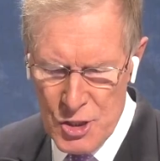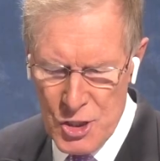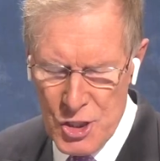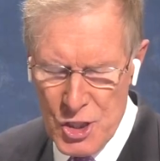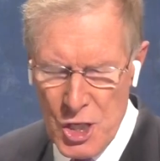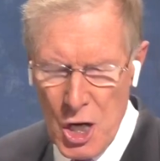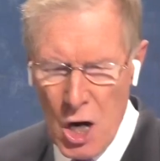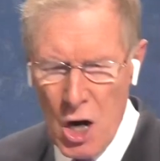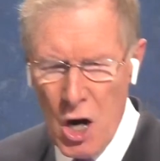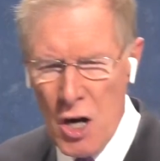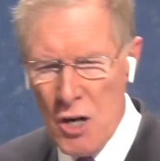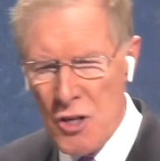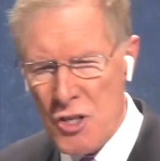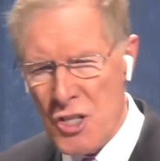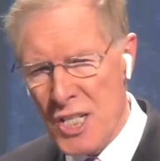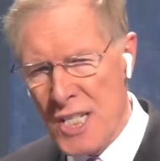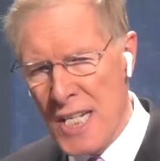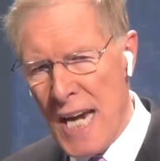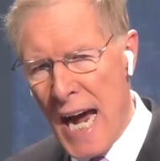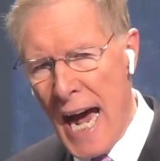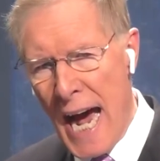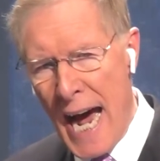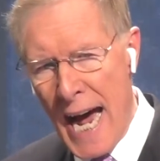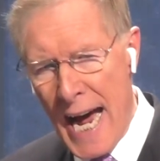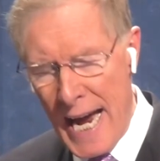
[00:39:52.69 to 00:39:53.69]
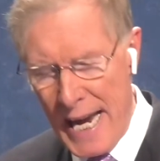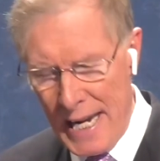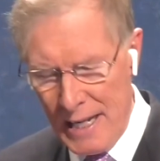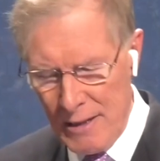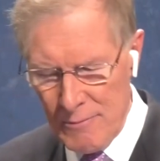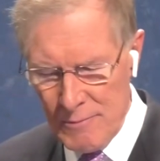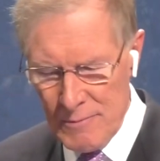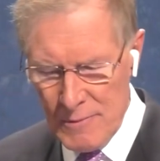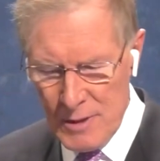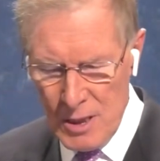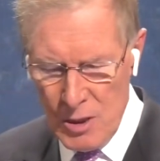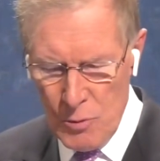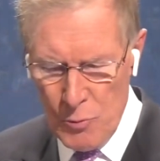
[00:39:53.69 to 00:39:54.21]
Stars die
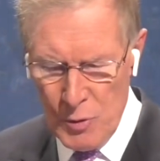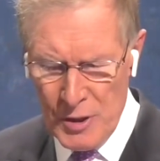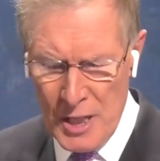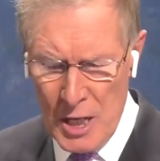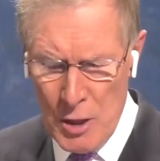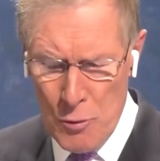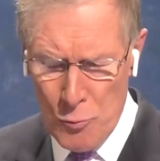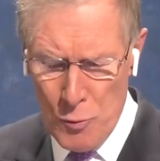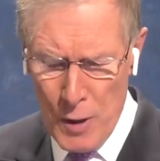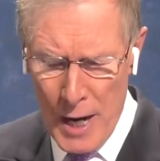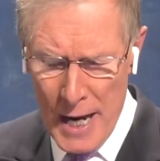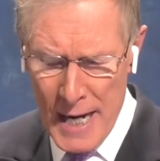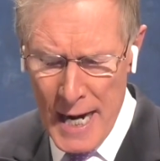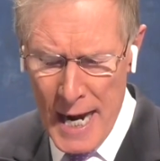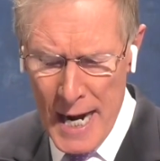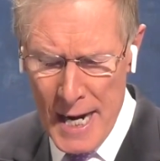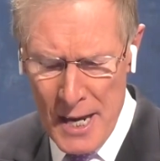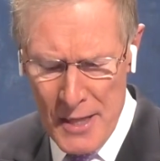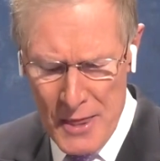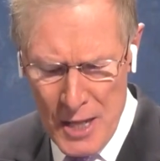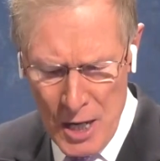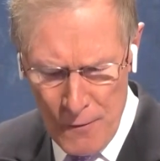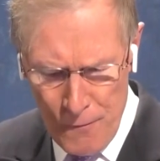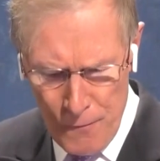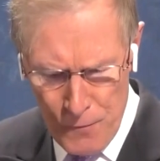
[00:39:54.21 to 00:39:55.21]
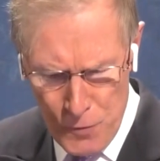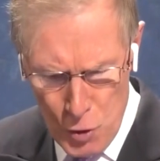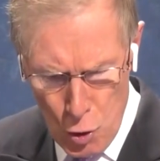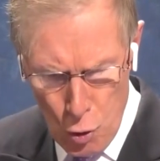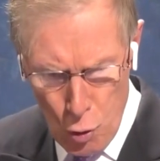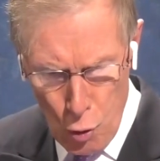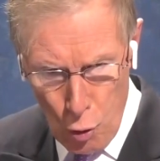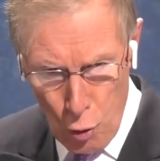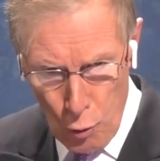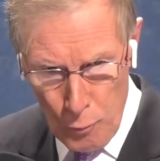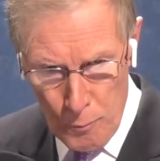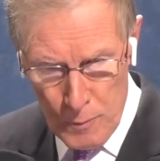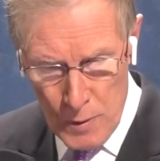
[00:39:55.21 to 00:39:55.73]
when they run out of their
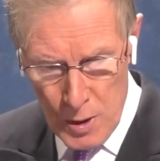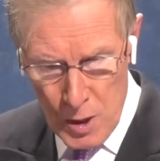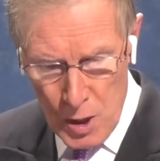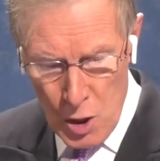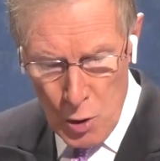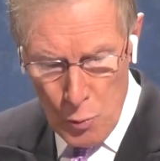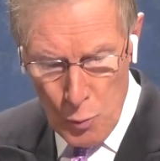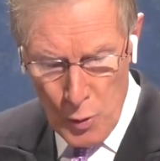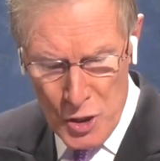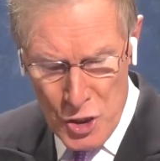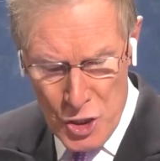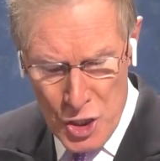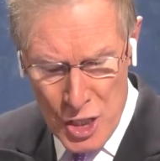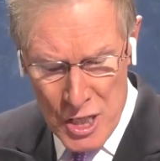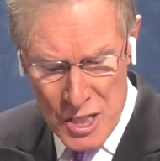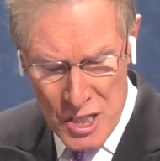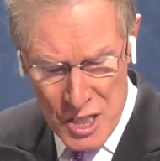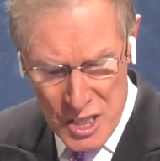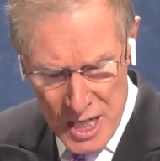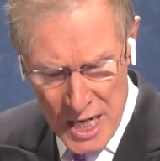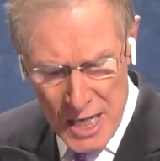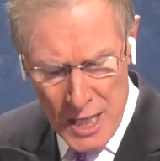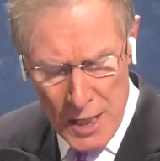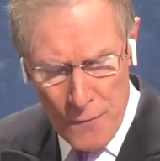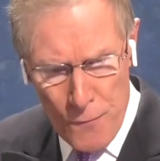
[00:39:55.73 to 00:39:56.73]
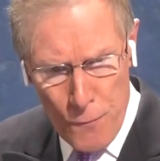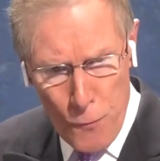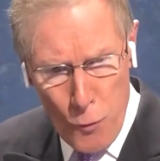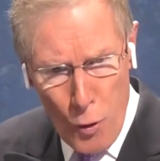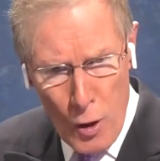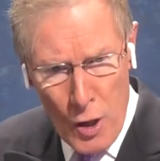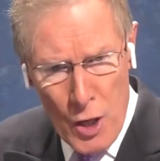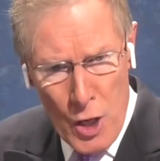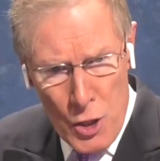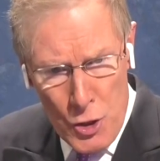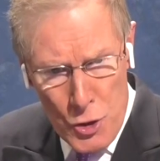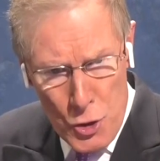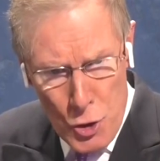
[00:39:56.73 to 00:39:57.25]
fuel, which is needed
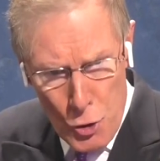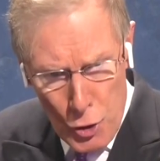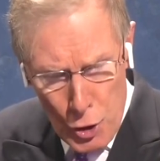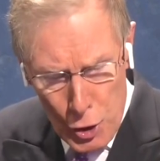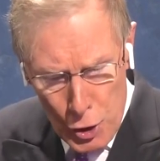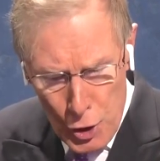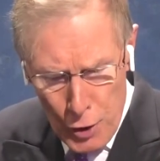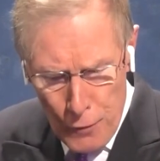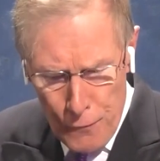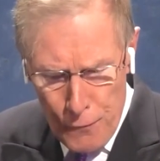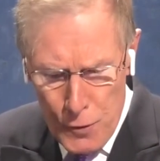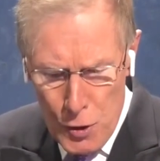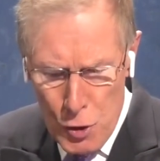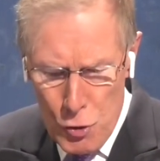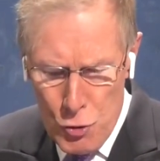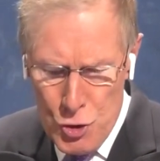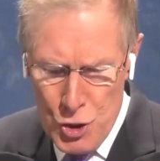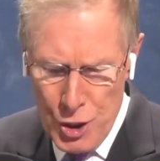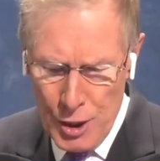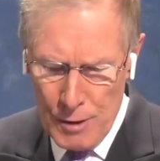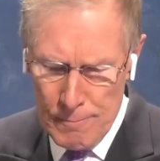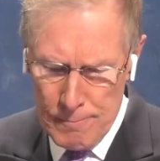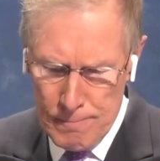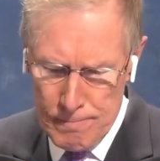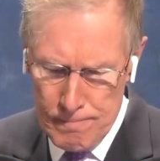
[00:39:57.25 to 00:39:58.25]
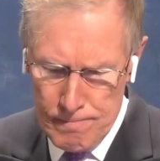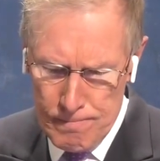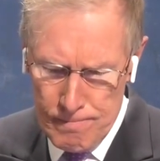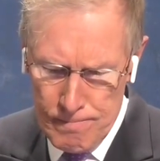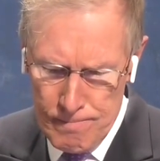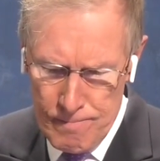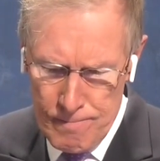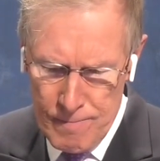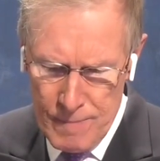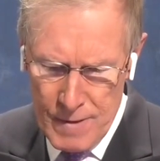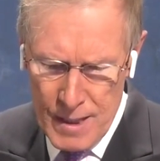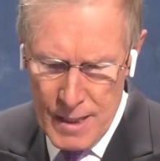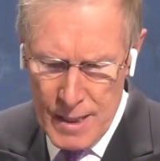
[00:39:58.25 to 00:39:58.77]
for nuclear fusion.
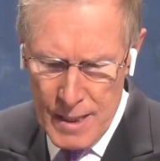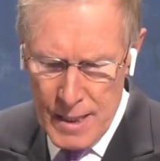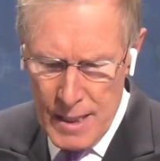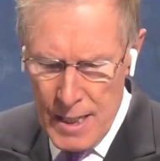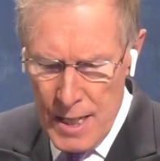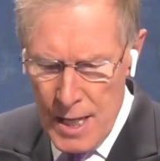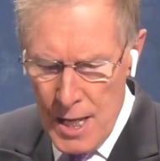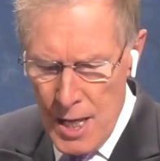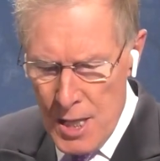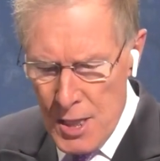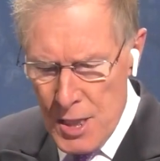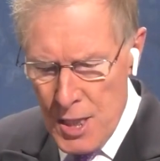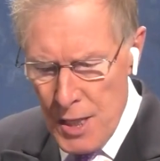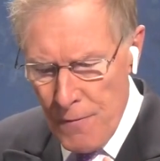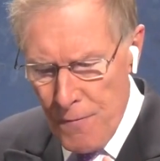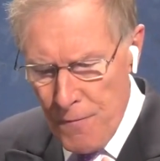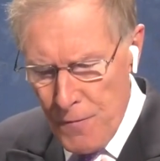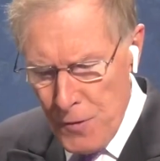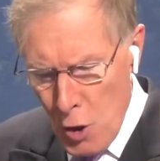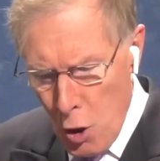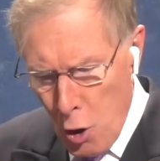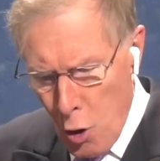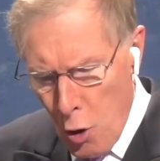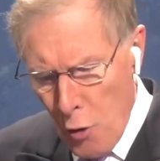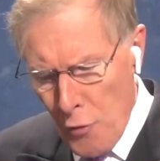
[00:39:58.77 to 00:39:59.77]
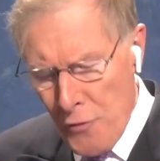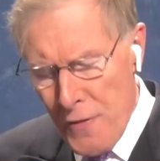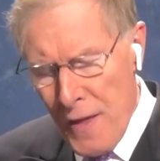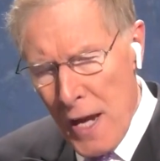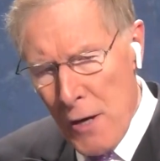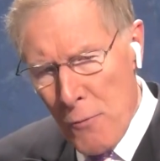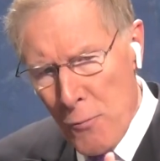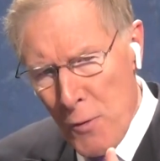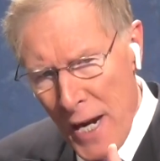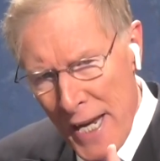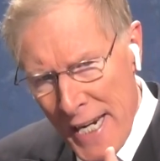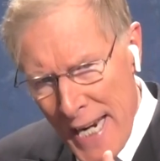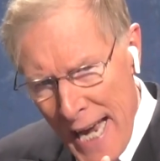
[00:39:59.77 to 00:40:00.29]
The fuel
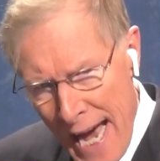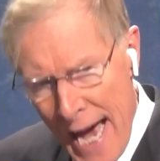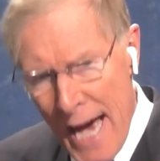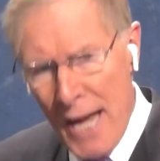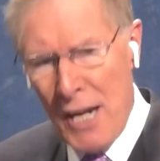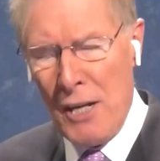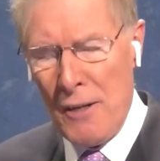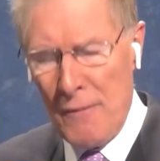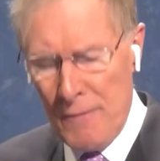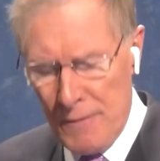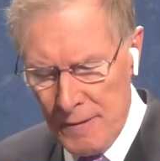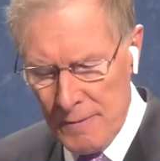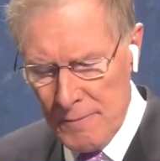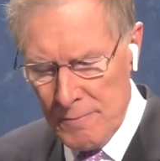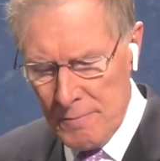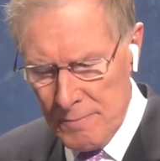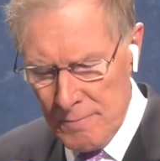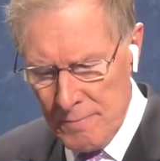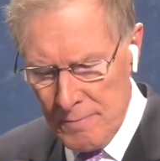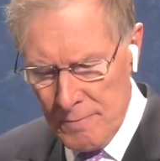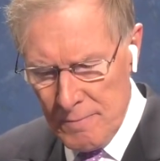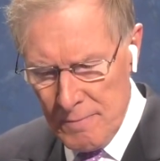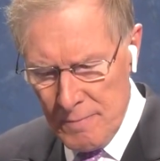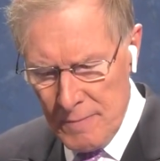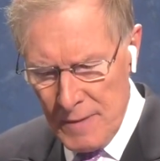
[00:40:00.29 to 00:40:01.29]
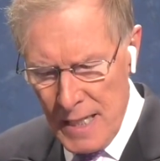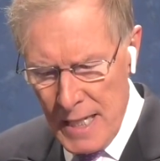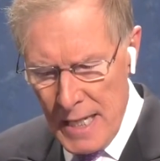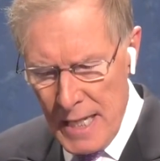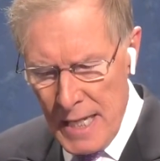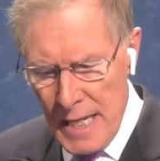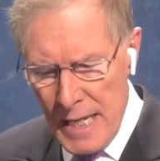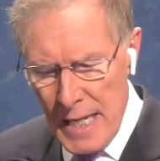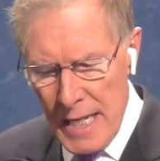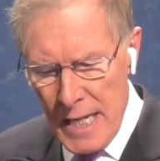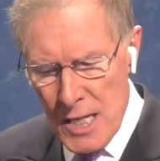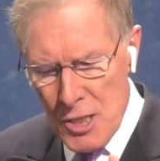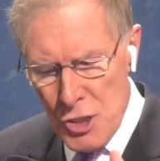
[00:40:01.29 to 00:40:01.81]
they run out of
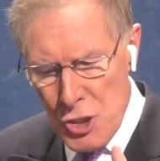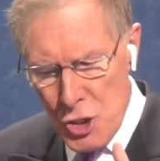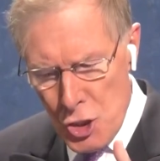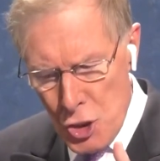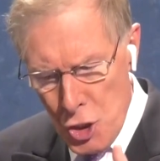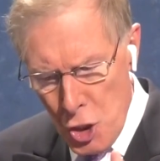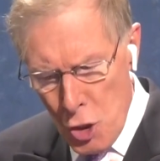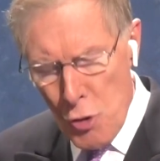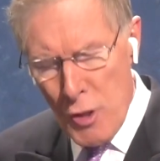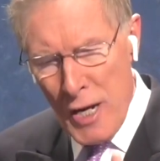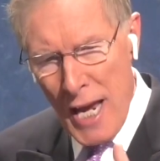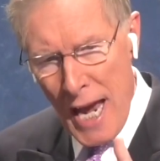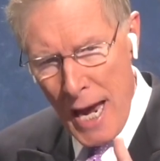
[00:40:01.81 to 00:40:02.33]
is two